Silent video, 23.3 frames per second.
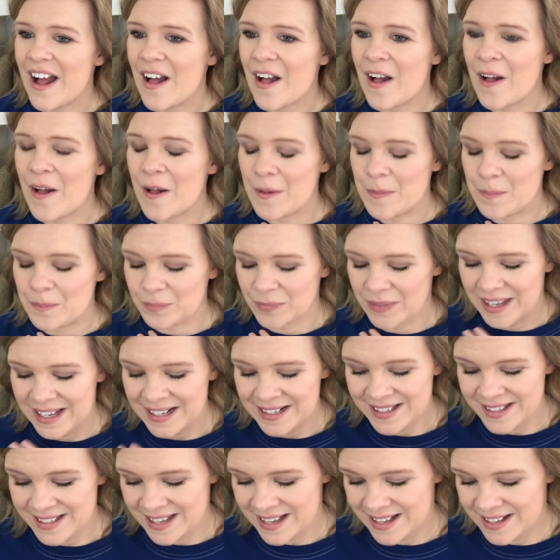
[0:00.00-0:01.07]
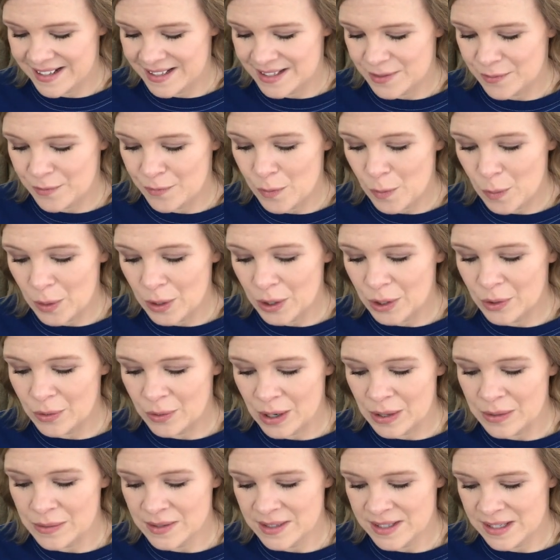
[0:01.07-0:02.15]
Um, it says, four
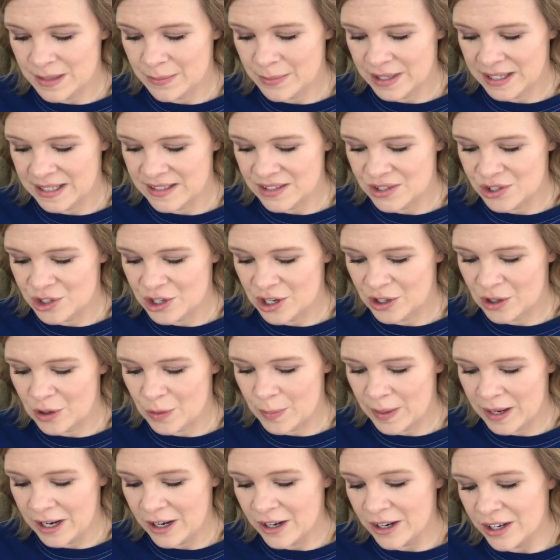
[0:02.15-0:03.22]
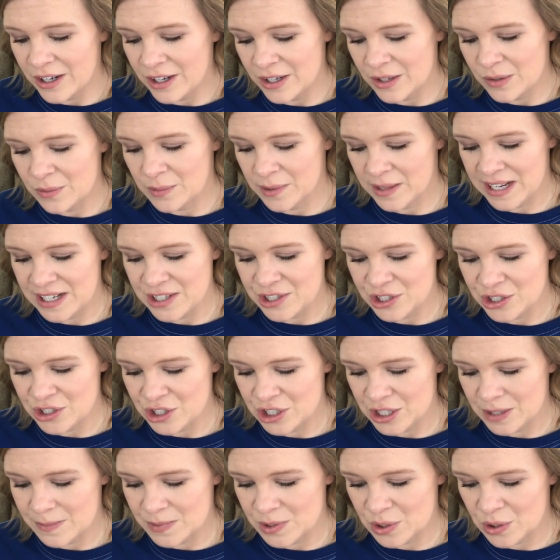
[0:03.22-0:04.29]
grown siblings juggle parenthood,
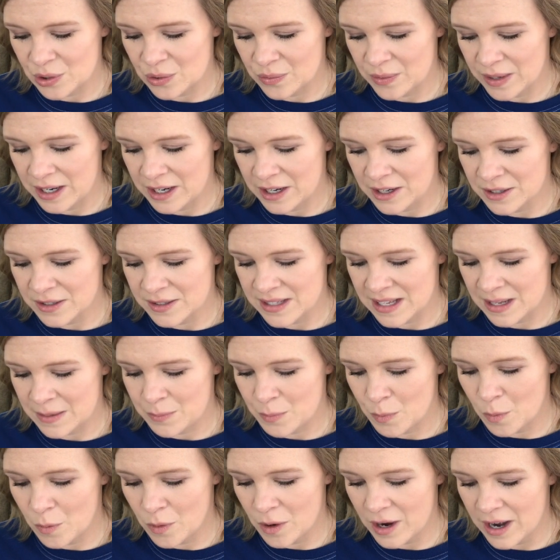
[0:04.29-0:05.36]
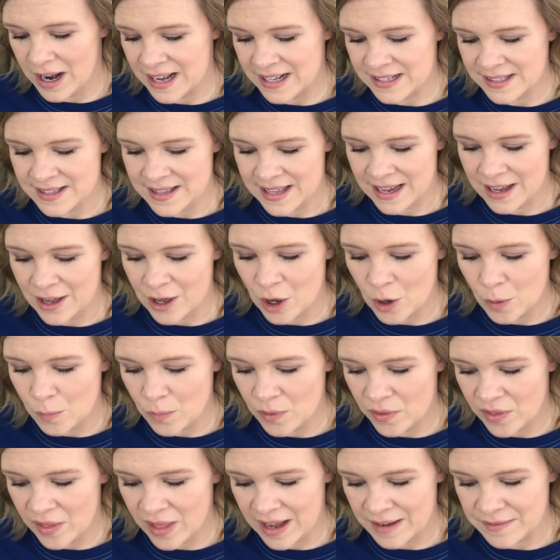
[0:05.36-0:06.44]
relationships, careers, and more as they cope
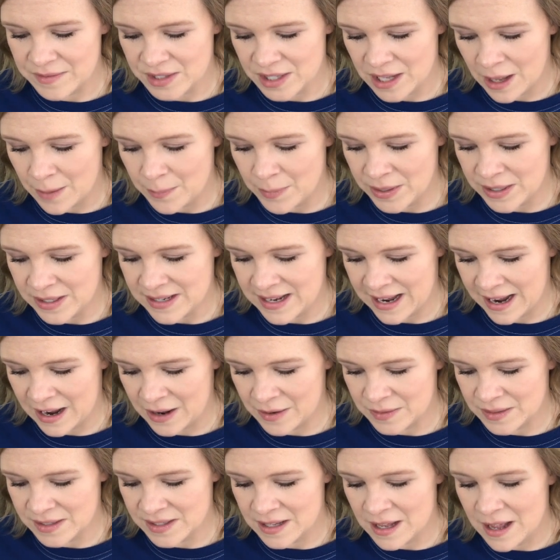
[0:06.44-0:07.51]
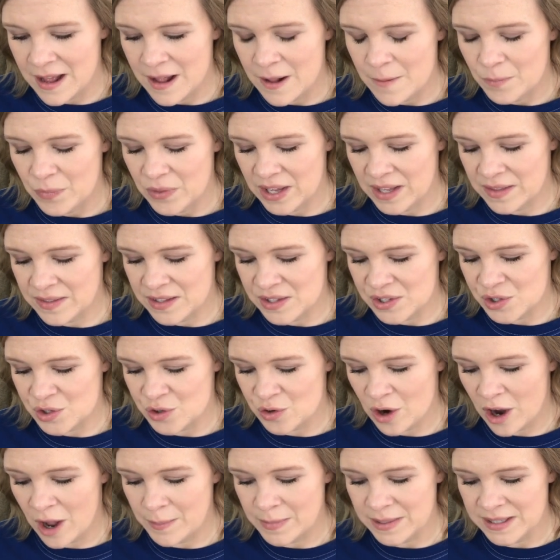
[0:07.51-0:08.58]
with life's up and downs in this
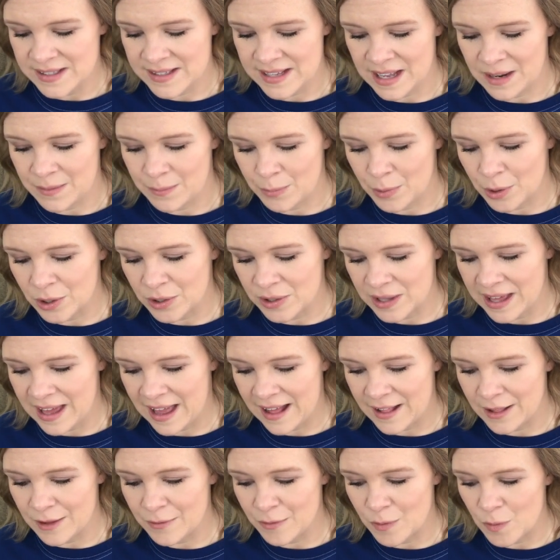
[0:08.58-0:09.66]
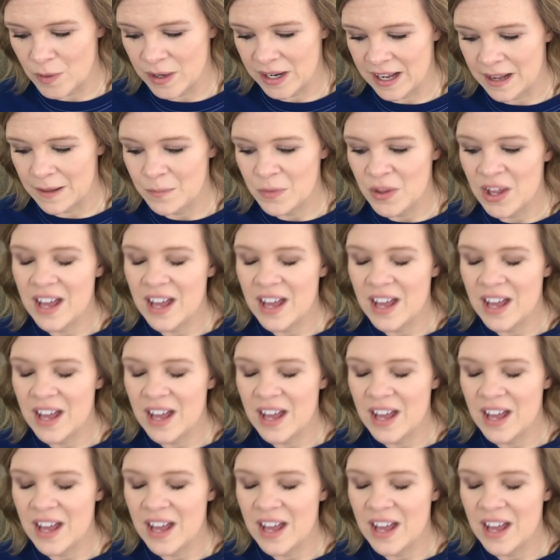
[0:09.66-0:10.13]
drama set in Berkeley, California.